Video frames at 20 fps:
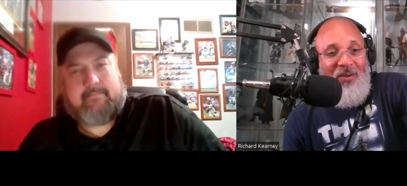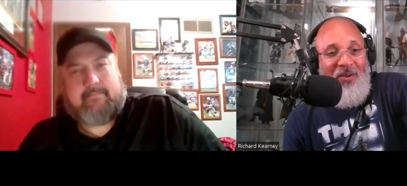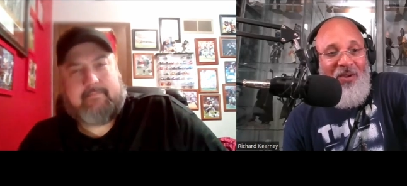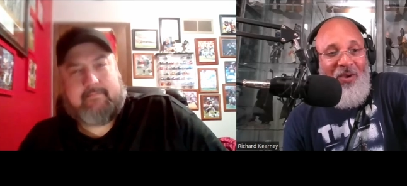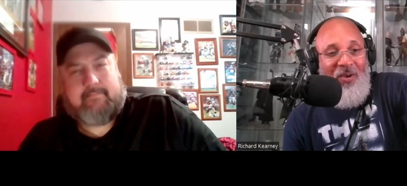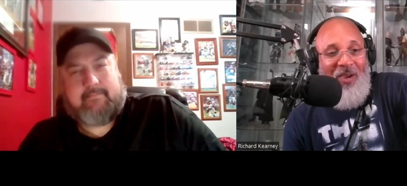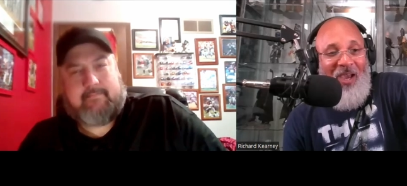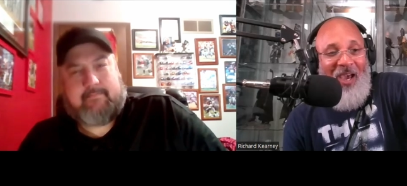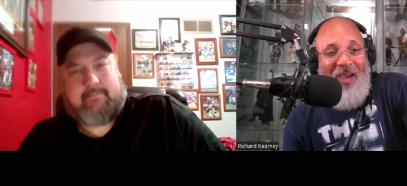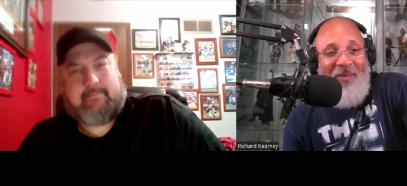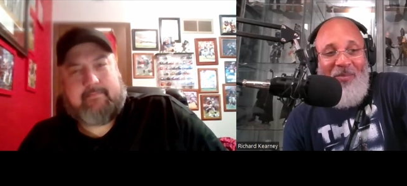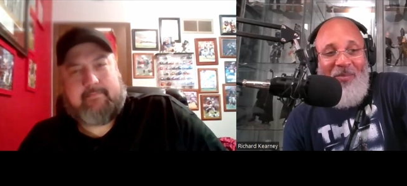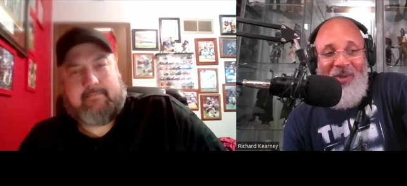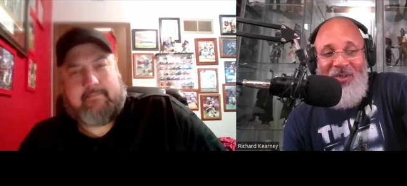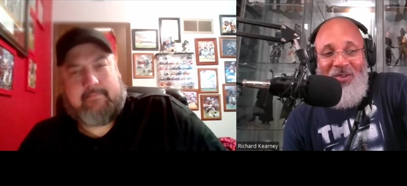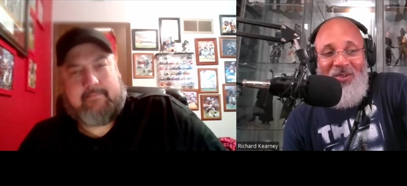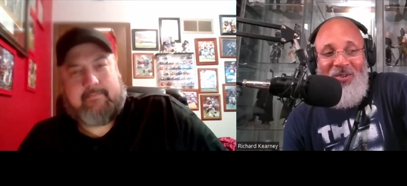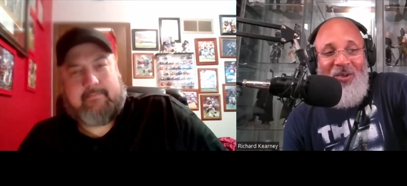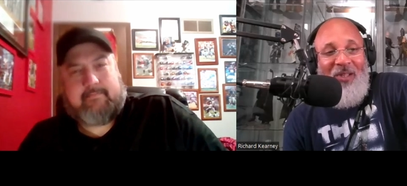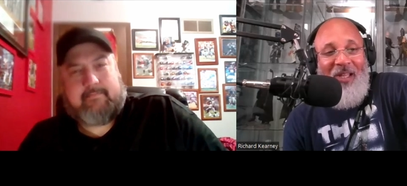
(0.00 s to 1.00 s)
Speaker 1: Oh, God,
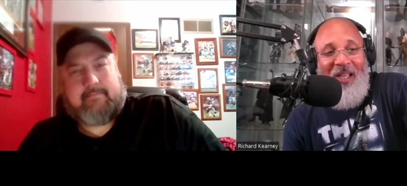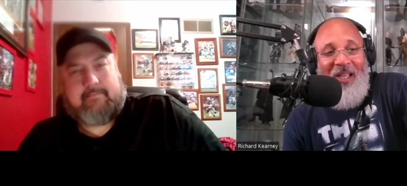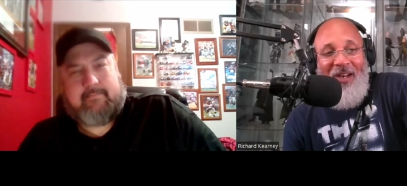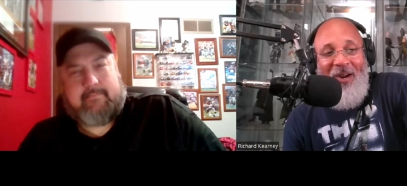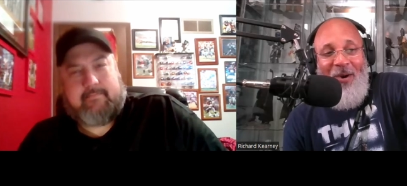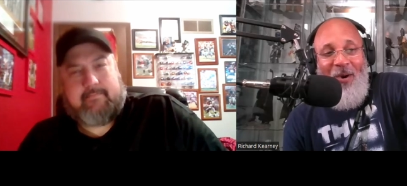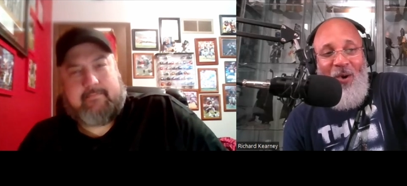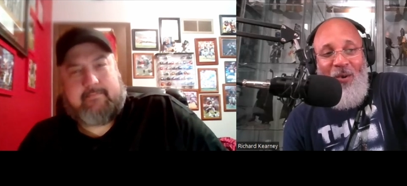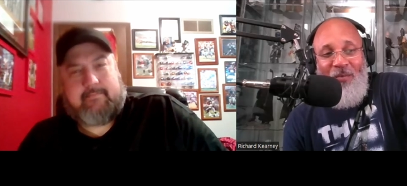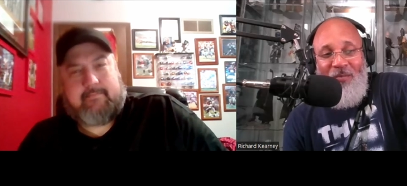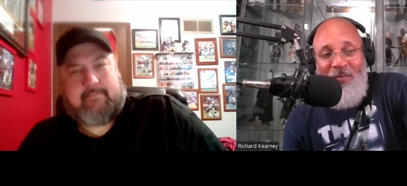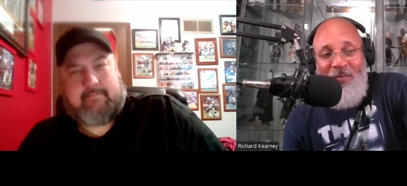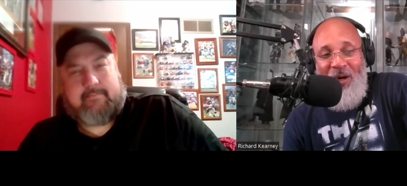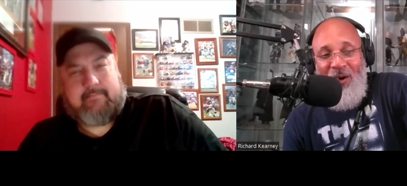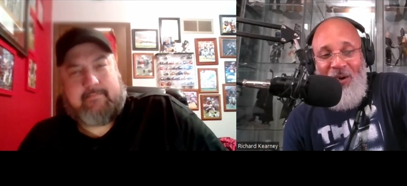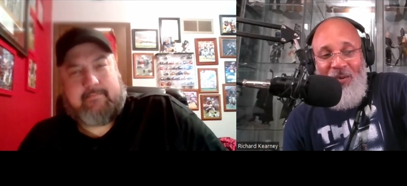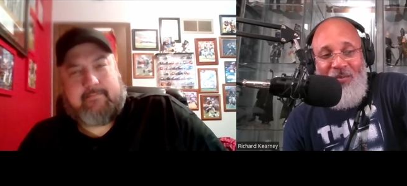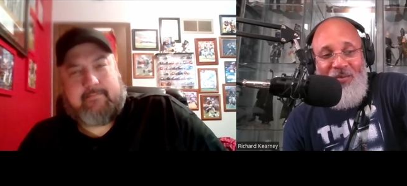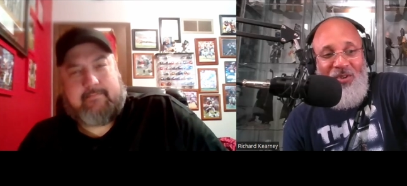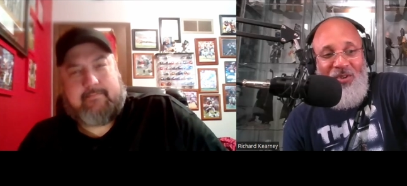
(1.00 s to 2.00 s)
please don't let
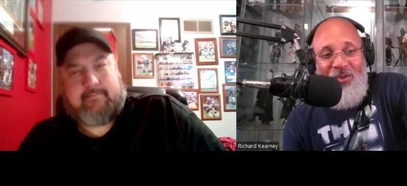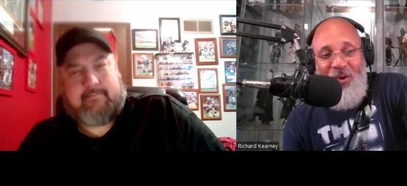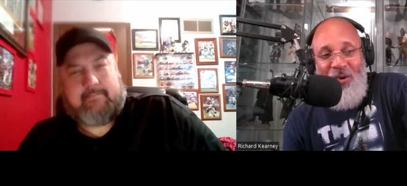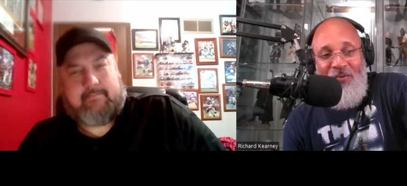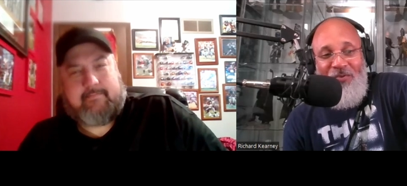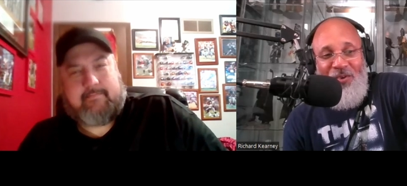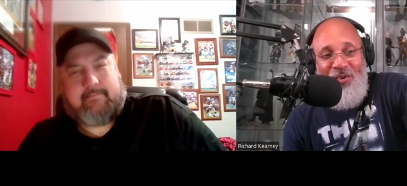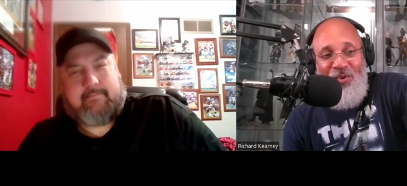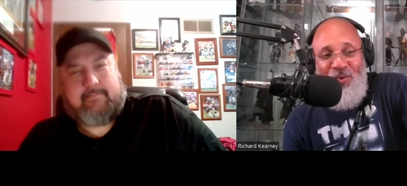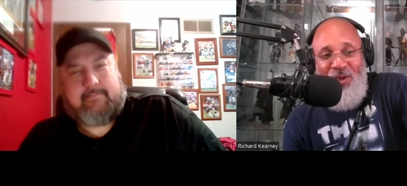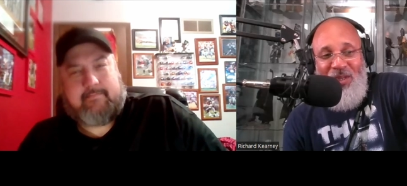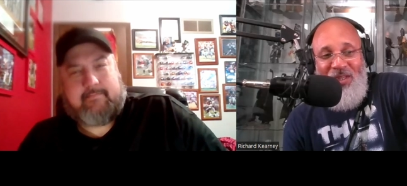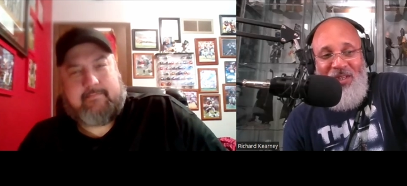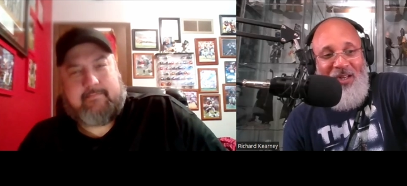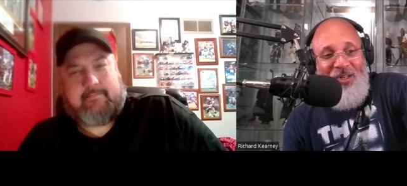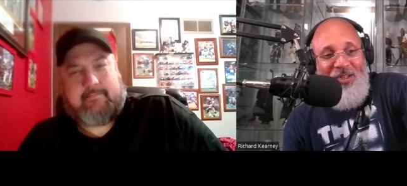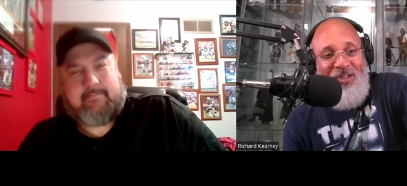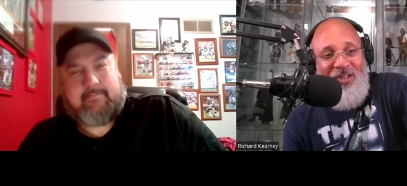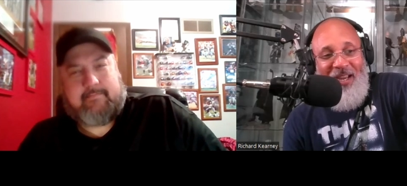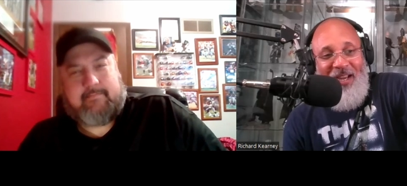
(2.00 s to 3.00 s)
Mahomes throw for 3
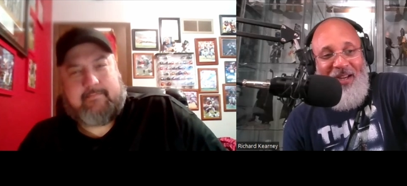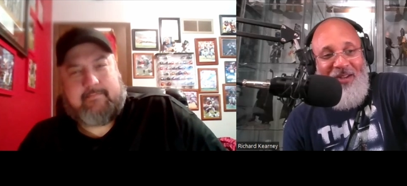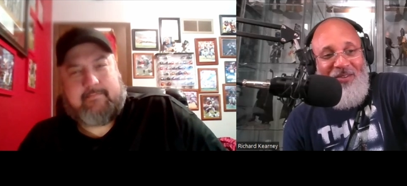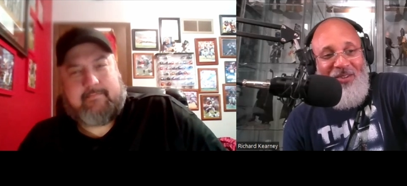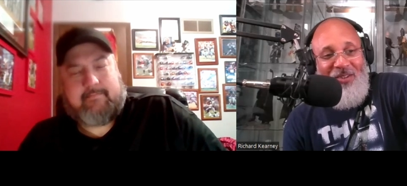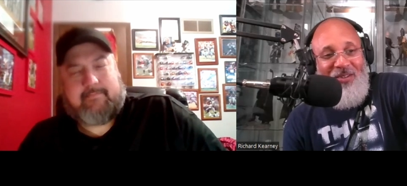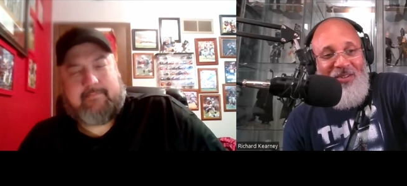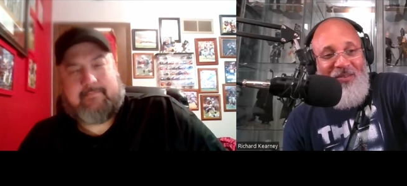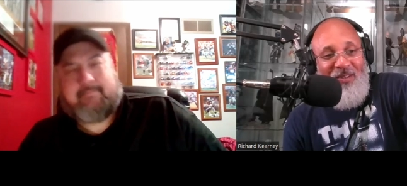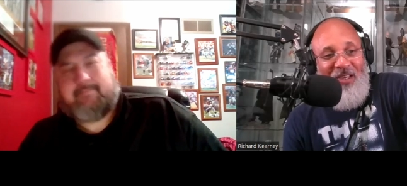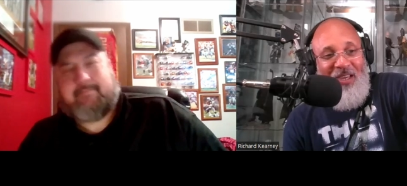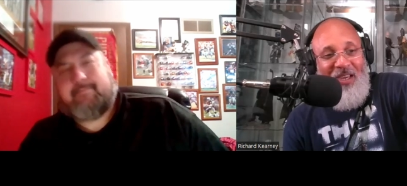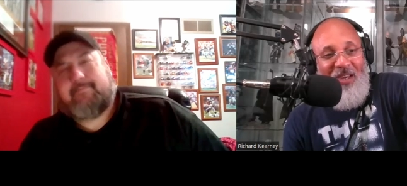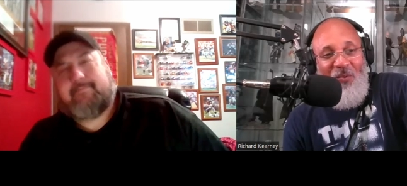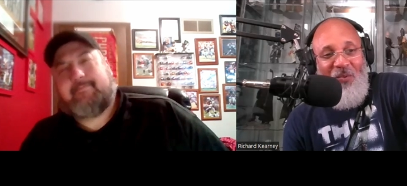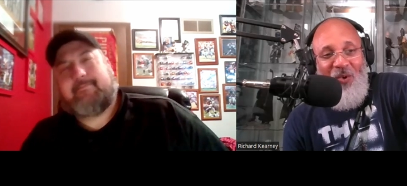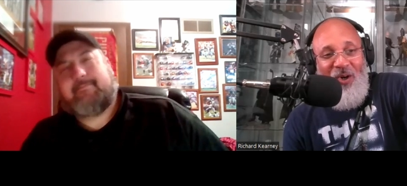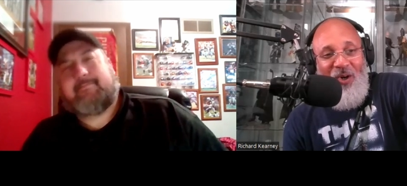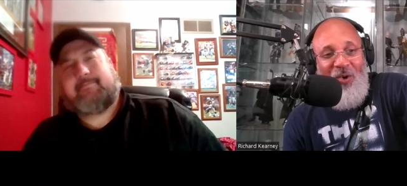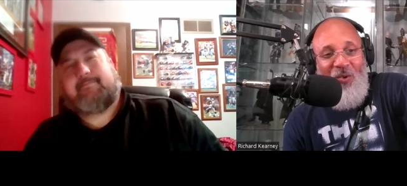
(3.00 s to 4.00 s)
touchdowns
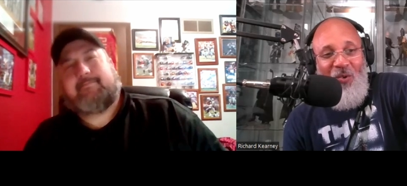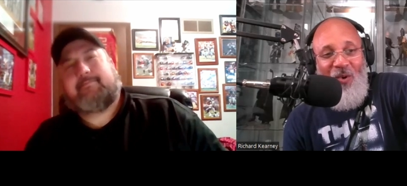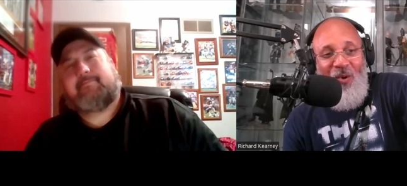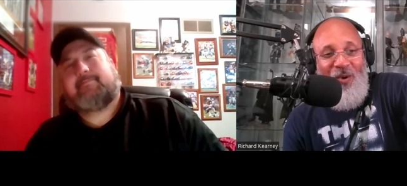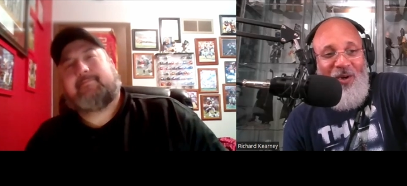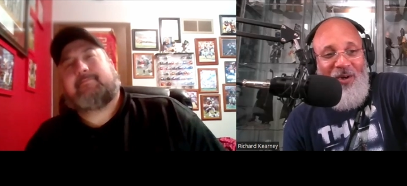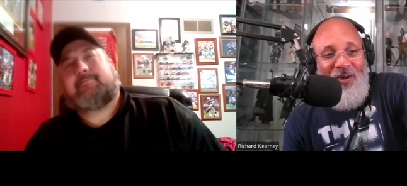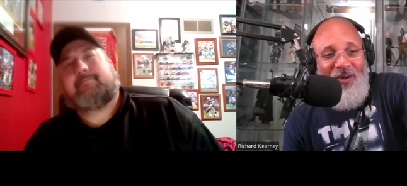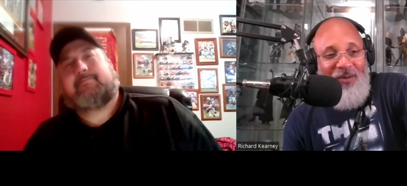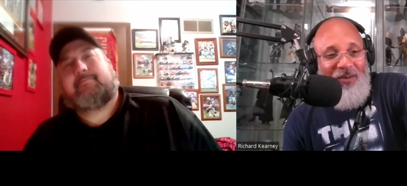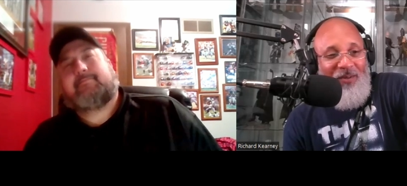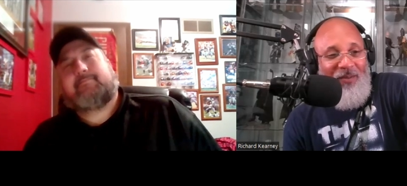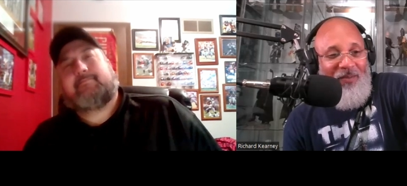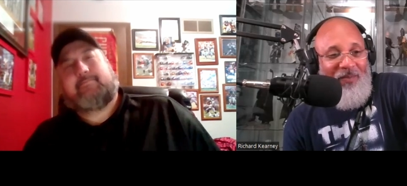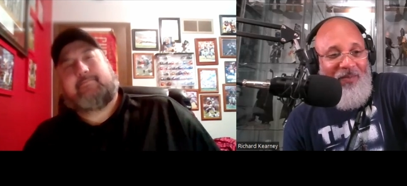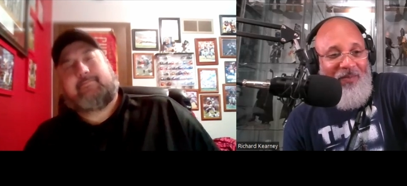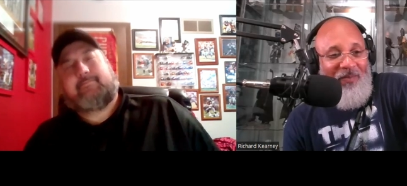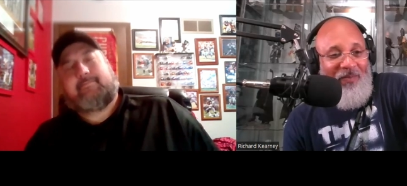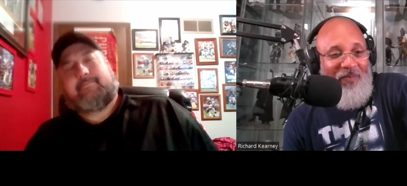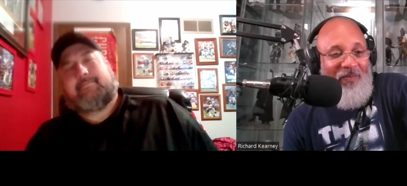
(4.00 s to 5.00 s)
in one quarter.
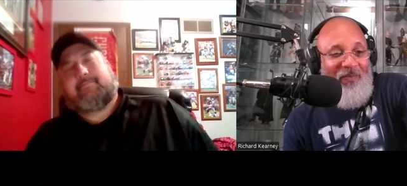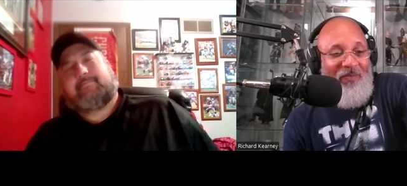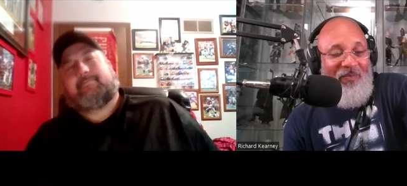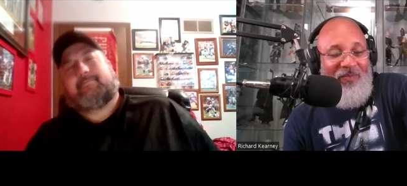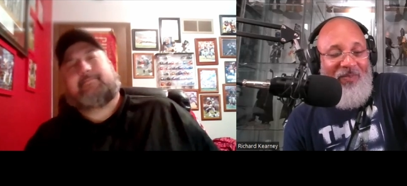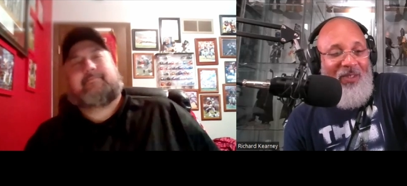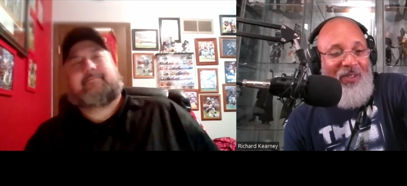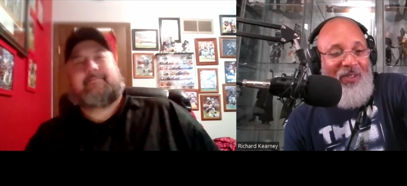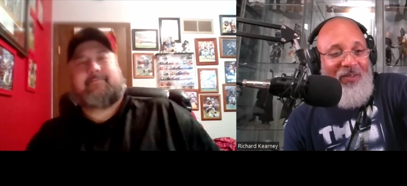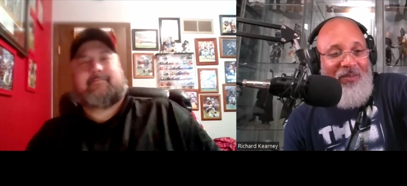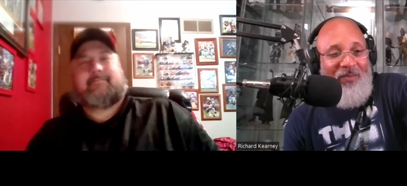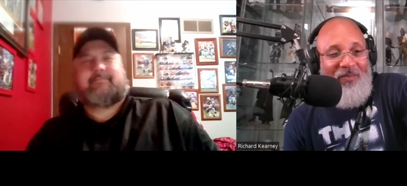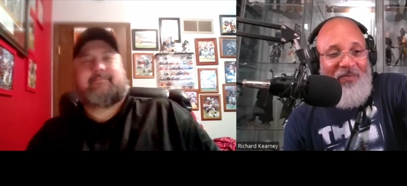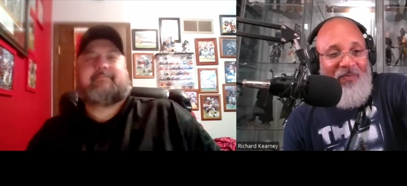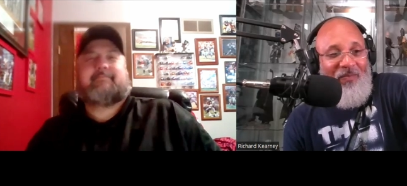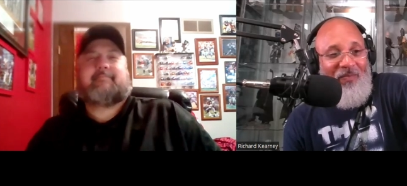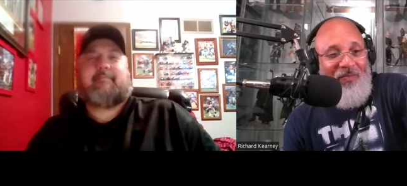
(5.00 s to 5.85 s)
You know.